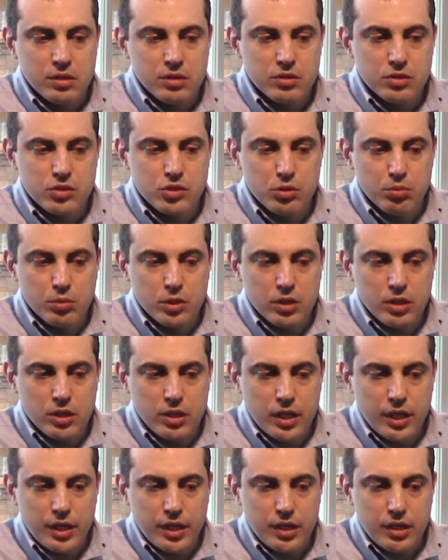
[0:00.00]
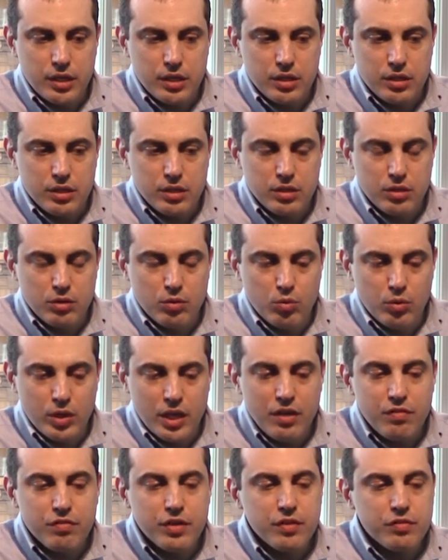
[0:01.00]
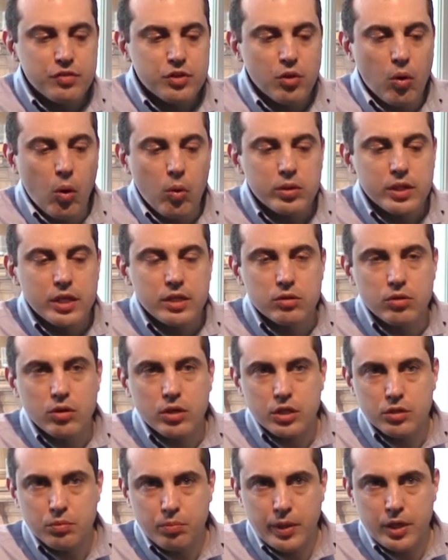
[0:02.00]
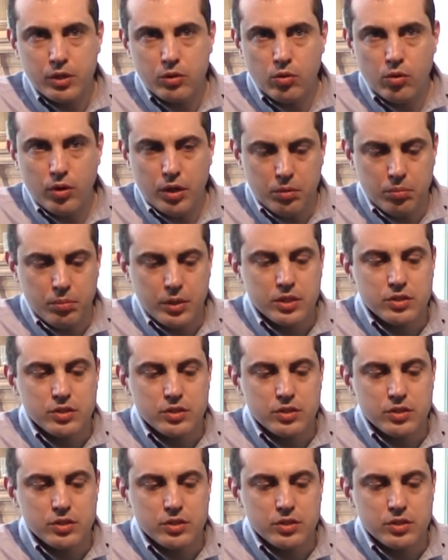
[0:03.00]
Similarly, even if you only look at Bitcoin,